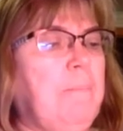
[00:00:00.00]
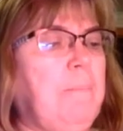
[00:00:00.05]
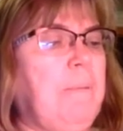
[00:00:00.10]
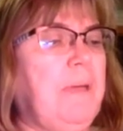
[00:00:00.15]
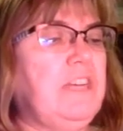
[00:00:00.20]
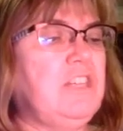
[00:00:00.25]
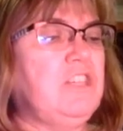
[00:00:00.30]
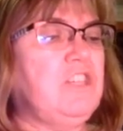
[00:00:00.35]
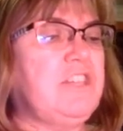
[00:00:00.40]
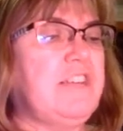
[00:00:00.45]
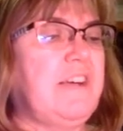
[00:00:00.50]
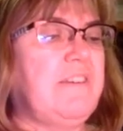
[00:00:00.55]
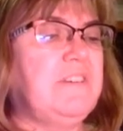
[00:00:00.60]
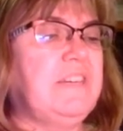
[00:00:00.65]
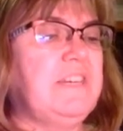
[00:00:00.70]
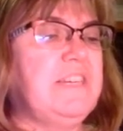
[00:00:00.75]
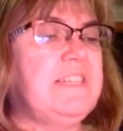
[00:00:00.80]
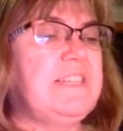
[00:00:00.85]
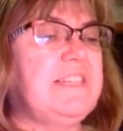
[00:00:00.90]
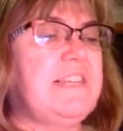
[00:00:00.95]
page
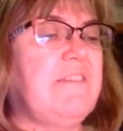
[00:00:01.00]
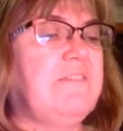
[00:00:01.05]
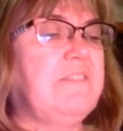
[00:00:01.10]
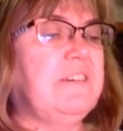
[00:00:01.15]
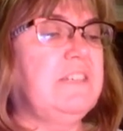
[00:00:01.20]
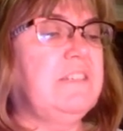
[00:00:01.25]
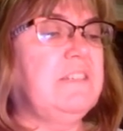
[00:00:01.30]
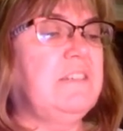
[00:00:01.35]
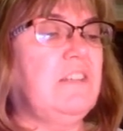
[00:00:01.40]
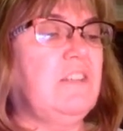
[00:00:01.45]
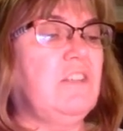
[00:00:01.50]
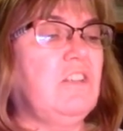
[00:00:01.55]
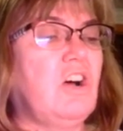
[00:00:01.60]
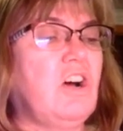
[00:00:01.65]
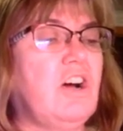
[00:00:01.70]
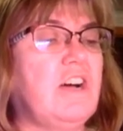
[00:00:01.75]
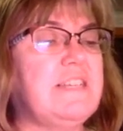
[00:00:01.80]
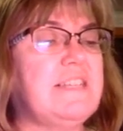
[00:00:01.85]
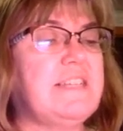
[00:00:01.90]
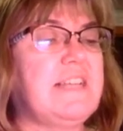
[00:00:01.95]
77,
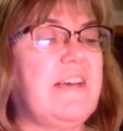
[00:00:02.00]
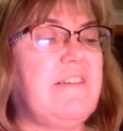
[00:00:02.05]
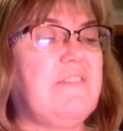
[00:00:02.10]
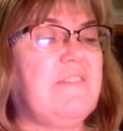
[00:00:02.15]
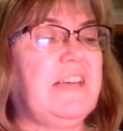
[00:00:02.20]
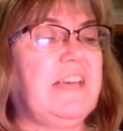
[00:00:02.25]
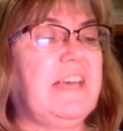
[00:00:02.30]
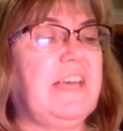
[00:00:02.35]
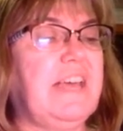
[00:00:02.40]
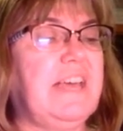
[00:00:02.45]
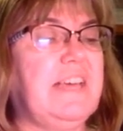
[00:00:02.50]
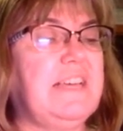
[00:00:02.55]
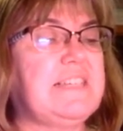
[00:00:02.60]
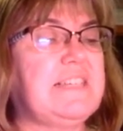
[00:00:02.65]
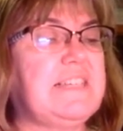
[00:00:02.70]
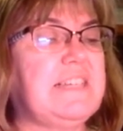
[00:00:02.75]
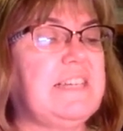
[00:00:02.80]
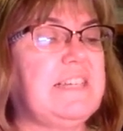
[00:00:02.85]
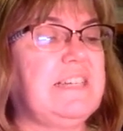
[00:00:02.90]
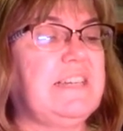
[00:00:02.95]
laws having a
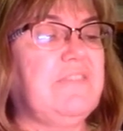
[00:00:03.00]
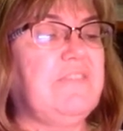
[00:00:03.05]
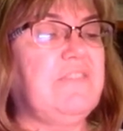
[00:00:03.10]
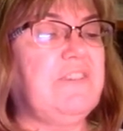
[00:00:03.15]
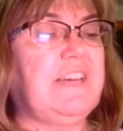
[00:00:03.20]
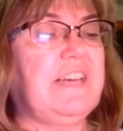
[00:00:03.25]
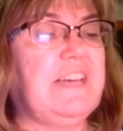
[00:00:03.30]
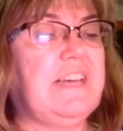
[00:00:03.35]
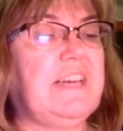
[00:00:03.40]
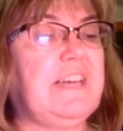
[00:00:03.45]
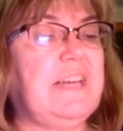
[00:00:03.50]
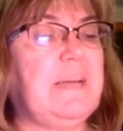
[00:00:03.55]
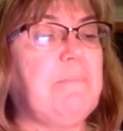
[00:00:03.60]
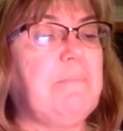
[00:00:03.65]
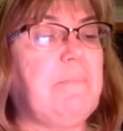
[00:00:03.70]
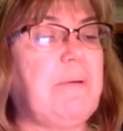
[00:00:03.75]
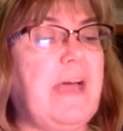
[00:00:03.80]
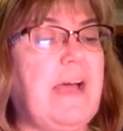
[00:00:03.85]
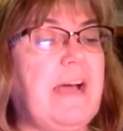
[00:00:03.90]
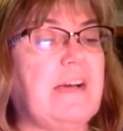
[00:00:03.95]
significant
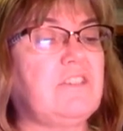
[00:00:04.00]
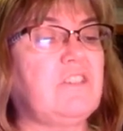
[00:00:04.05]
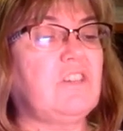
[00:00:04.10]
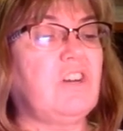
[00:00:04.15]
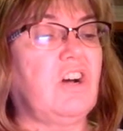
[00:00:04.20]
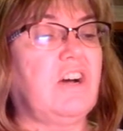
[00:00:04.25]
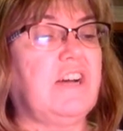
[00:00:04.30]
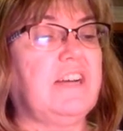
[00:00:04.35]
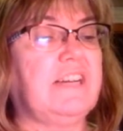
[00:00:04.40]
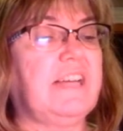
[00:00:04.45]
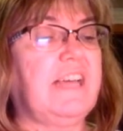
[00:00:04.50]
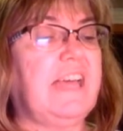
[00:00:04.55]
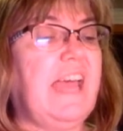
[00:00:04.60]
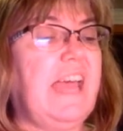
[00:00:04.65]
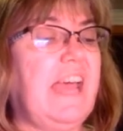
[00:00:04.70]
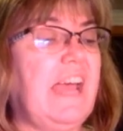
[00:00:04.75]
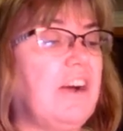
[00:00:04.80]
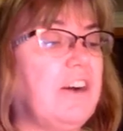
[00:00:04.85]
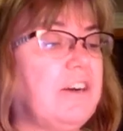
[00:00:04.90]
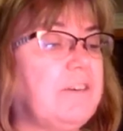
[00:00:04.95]
impact on
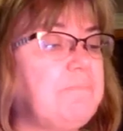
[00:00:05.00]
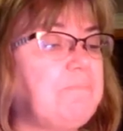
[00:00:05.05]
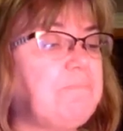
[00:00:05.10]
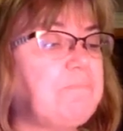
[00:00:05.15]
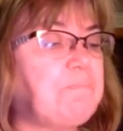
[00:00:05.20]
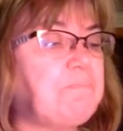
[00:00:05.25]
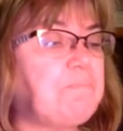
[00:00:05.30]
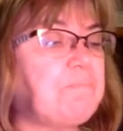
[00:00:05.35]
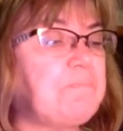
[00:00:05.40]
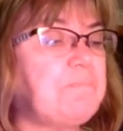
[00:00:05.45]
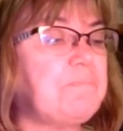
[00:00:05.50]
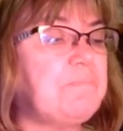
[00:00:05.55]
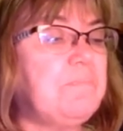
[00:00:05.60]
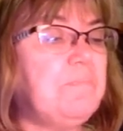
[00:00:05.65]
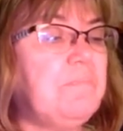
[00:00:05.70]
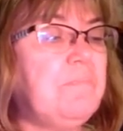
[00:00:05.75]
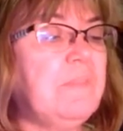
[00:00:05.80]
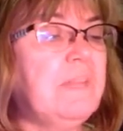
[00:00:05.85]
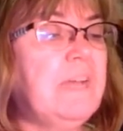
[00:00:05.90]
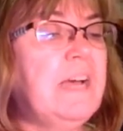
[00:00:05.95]
care.
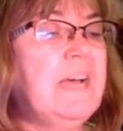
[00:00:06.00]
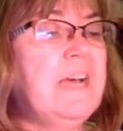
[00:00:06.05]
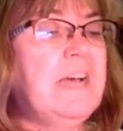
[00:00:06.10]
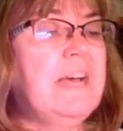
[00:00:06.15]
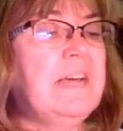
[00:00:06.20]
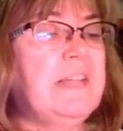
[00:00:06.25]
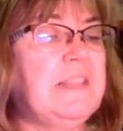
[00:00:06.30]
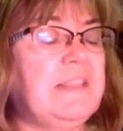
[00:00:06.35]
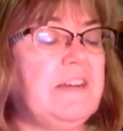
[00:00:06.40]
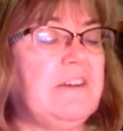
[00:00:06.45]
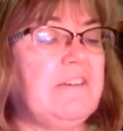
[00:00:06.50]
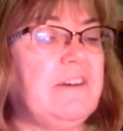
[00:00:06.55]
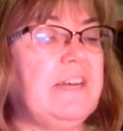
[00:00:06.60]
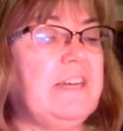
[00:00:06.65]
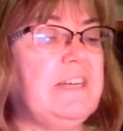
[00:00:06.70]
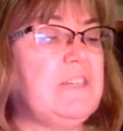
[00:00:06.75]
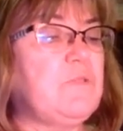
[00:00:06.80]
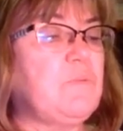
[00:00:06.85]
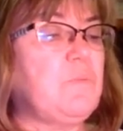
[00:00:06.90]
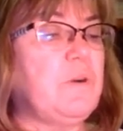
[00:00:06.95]
There
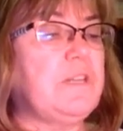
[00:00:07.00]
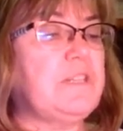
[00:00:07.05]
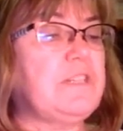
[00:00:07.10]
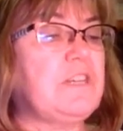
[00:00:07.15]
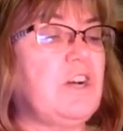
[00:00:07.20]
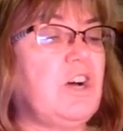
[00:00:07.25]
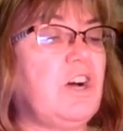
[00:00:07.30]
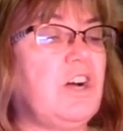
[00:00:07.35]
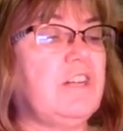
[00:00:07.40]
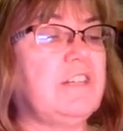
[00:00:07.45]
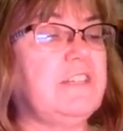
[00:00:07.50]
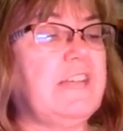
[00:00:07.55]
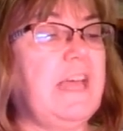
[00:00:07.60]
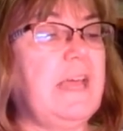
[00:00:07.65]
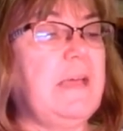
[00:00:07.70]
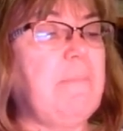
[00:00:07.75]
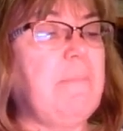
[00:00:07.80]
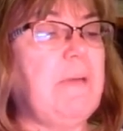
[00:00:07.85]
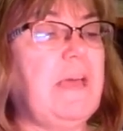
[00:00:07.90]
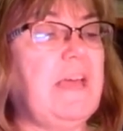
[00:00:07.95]
is what's called a
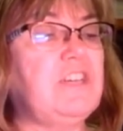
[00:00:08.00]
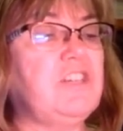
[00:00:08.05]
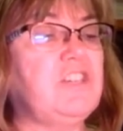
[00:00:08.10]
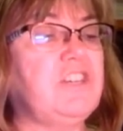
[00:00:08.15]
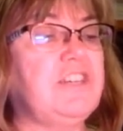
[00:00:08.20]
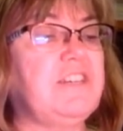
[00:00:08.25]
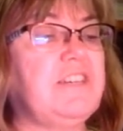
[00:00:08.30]
Patient